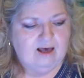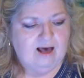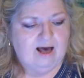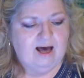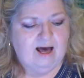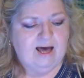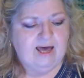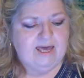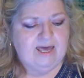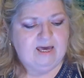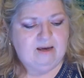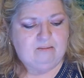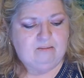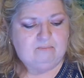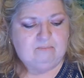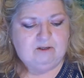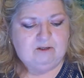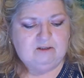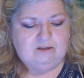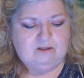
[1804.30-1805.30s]
I
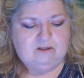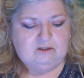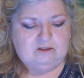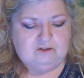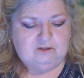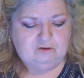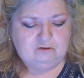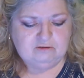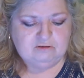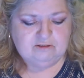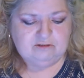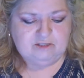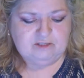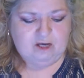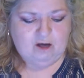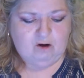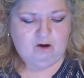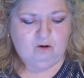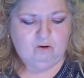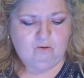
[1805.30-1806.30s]
am using
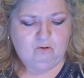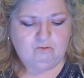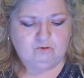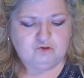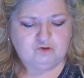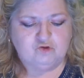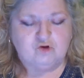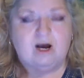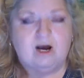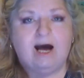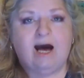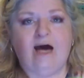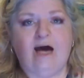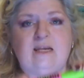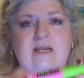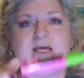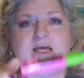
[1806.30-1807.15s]
the old tried